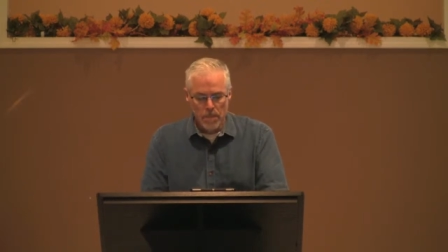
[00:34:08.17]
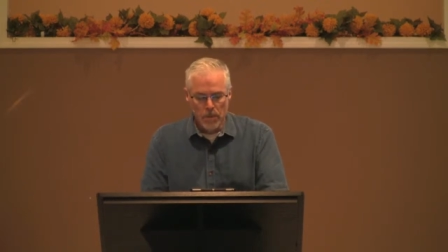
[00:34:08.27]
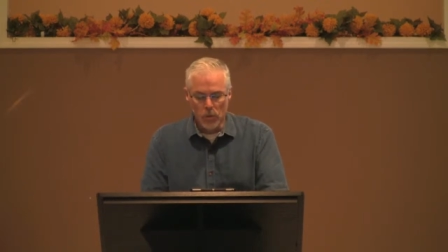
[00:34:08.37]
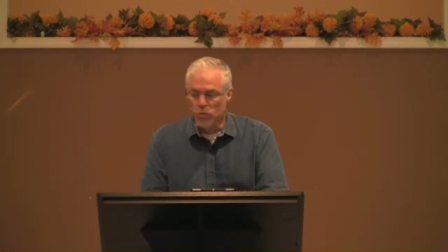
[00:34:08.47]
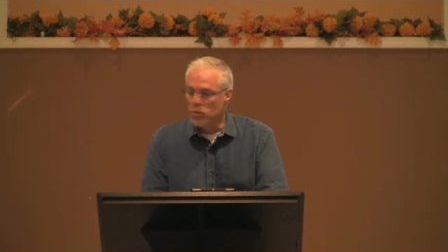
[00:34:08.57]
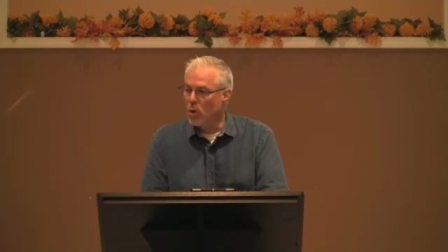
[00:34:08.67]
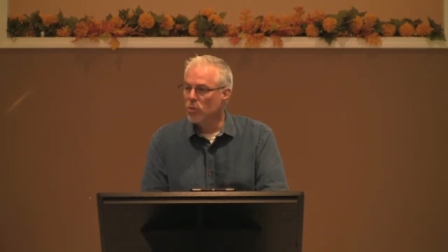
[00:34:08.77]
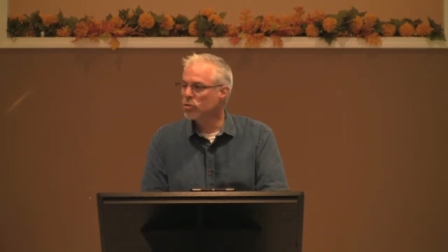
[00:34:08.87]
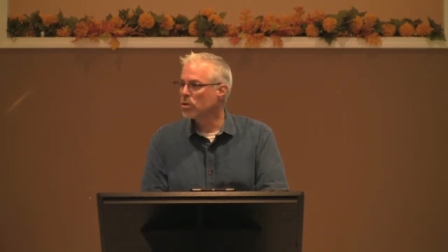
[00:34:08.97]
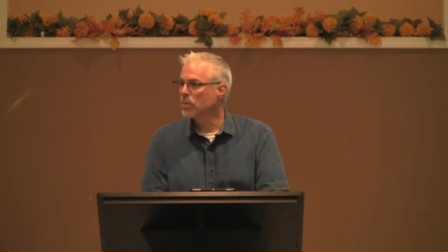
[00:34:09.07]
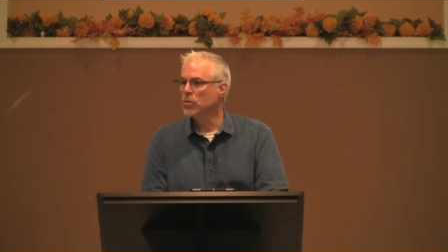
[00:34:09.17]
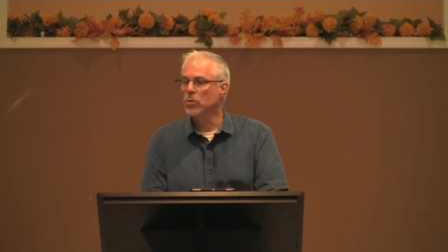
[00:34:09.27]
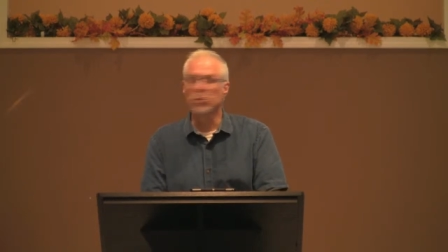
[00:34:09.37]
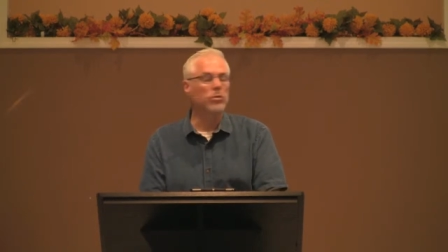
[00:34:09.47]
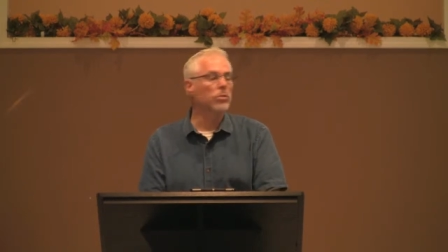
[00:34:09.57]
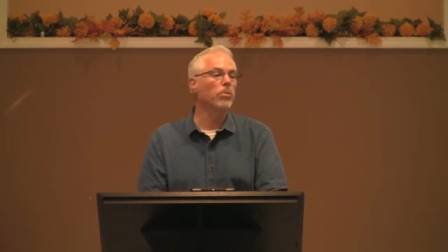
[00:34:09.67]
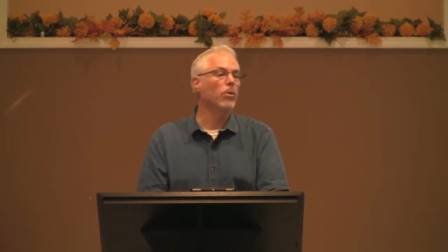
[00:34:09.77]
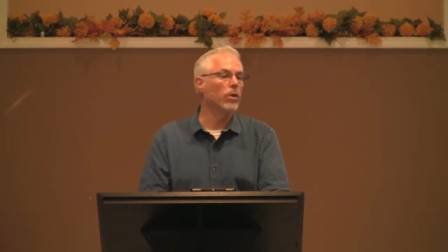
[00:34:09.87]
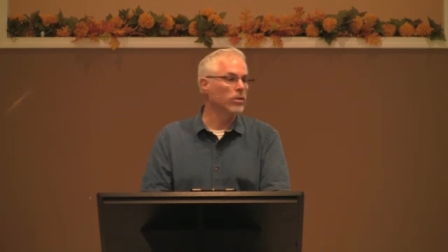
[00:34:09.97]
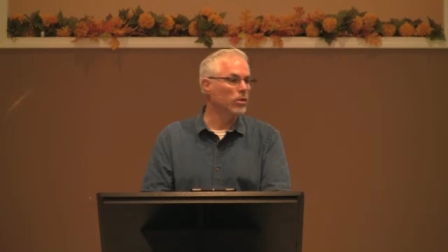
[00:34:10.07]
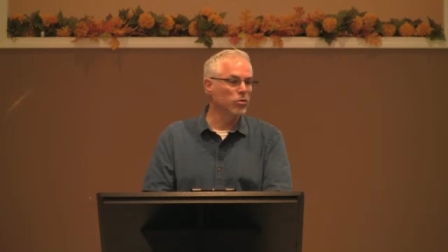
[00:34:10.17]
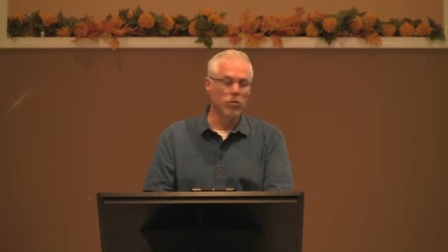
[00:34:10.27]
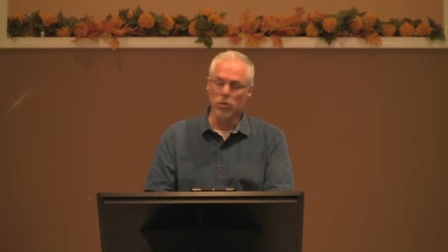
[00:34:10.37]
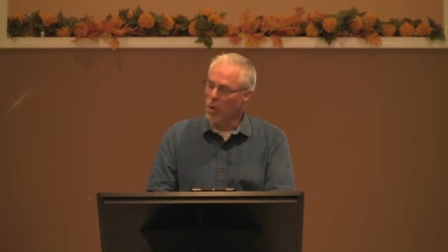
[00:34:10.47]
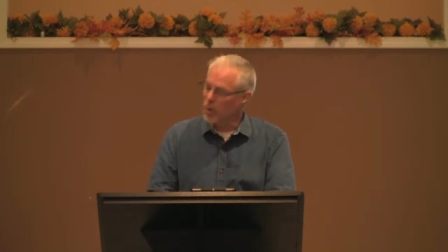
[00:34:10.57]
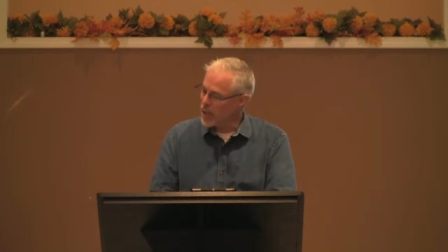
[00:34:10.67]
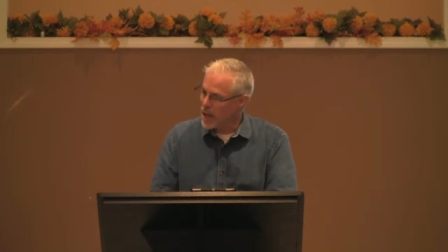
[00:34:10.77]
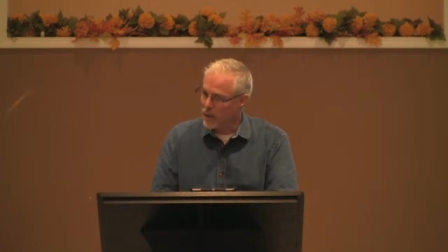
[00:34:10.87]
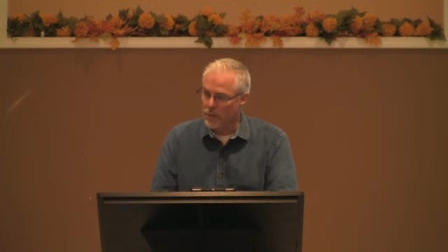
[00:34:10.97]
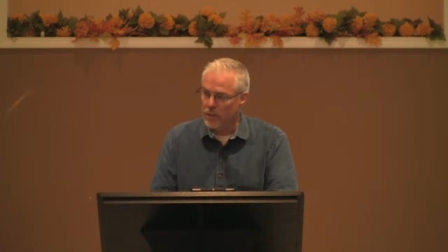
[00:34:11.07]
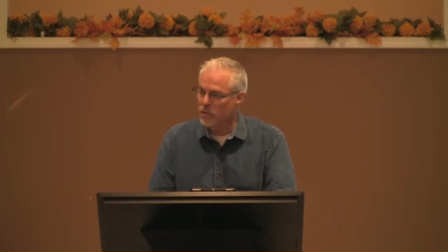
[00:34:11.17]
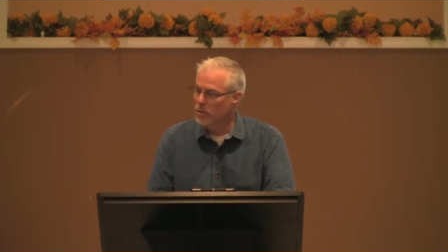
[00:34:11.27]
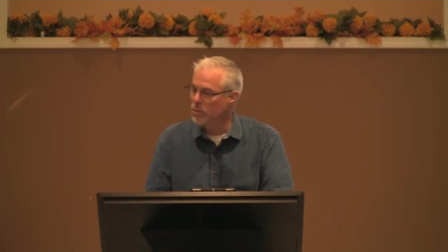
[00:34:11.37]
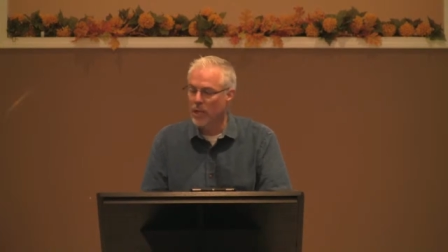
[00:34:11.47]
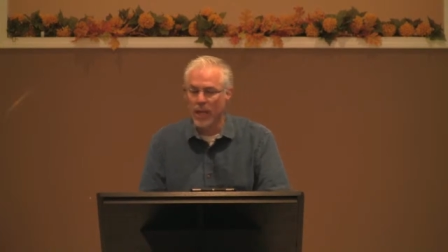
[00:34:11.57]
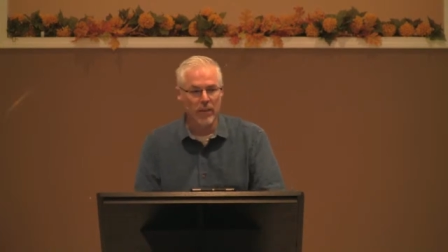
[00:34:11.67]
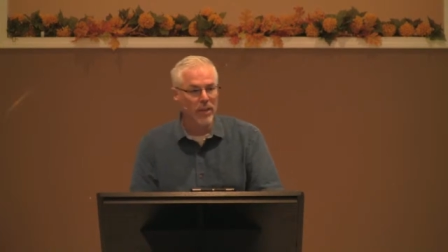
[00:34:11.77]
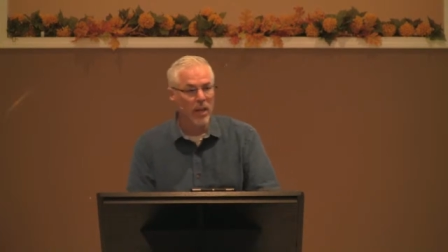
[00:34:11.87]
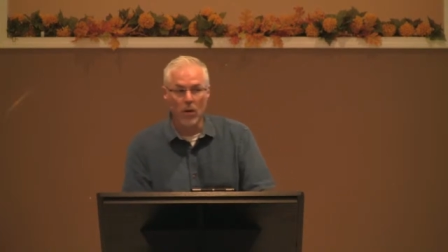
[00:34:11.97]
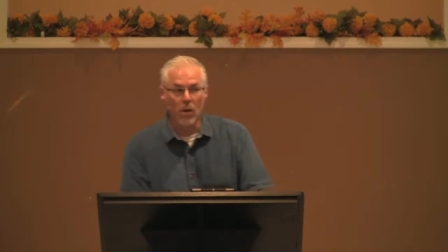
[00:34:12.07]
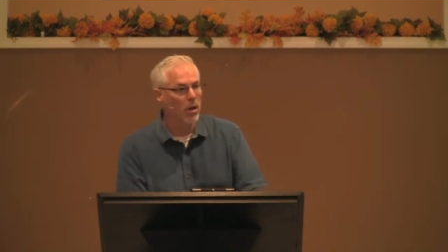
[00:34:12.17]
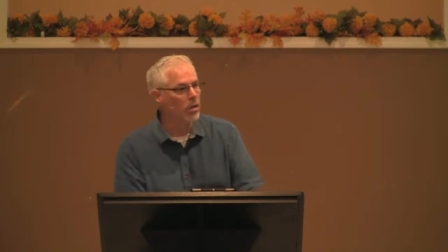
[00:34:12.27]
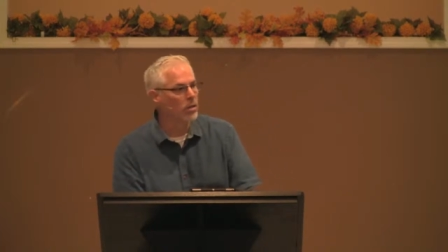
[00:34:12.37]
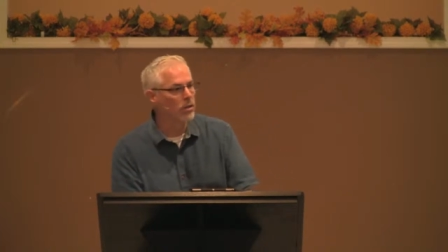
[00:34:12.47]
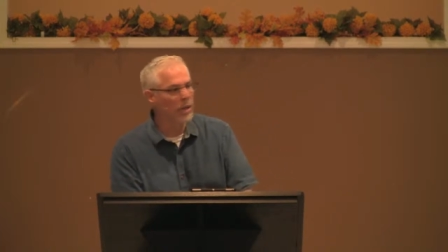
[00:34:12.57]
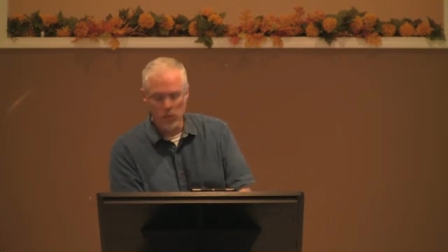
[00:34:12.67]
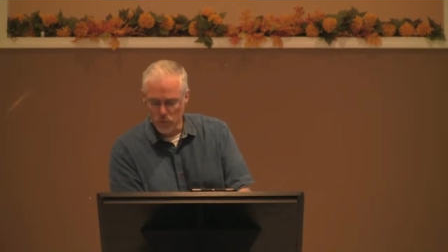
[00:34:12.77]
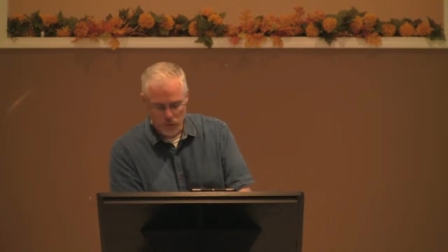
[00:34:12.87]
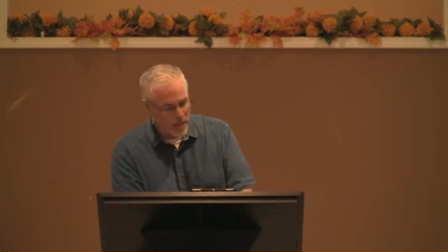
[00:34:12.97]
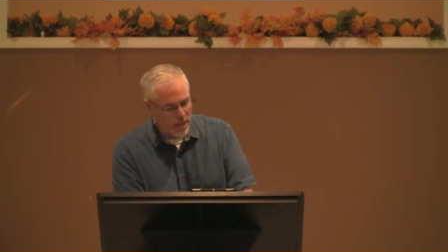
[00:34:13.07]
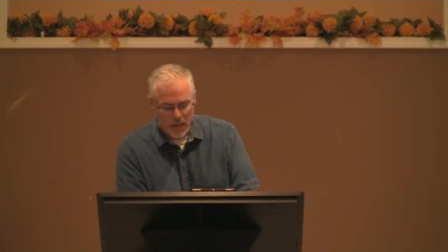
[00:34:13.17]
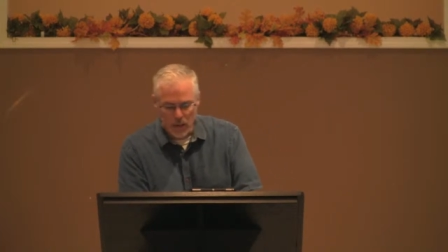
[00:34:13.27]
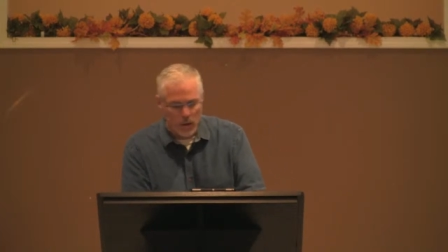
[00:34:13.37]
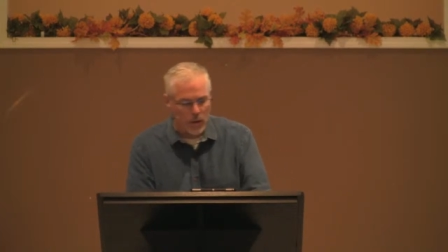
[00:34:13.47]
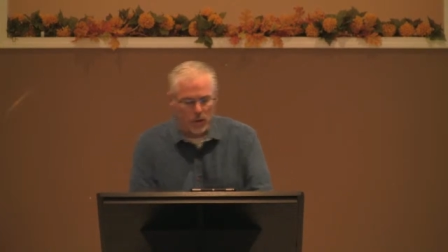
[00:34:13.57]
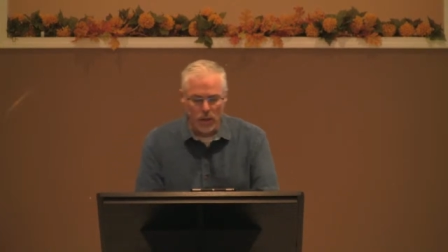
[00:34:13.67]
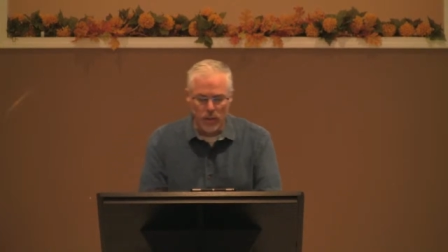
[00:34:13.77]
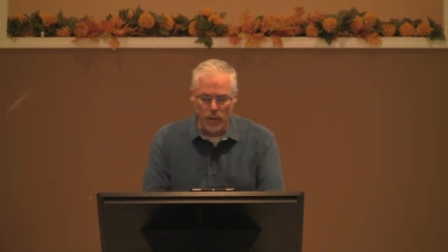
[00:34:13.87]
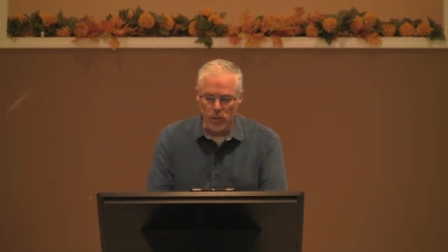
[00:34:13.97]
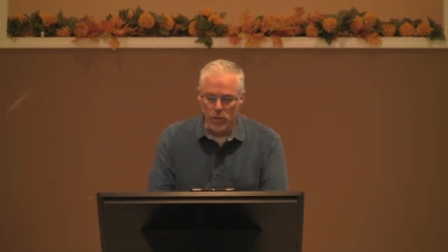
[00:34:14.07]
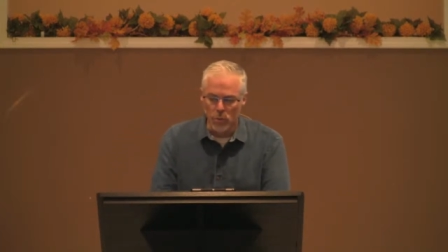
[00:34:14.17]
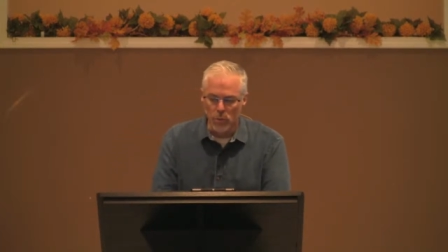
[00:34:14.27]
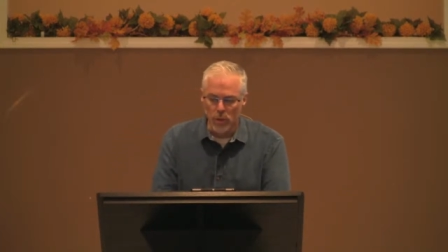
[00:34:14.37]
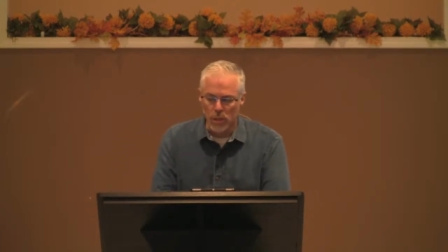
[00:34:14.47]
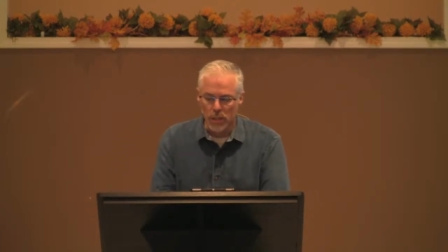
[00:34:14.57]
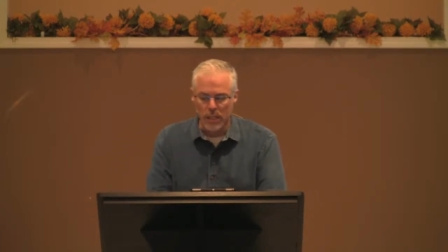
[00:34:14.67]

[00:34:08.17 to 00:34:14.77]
There's no scriptural support, there's no confidence you will have at all, that you should have at all, that you will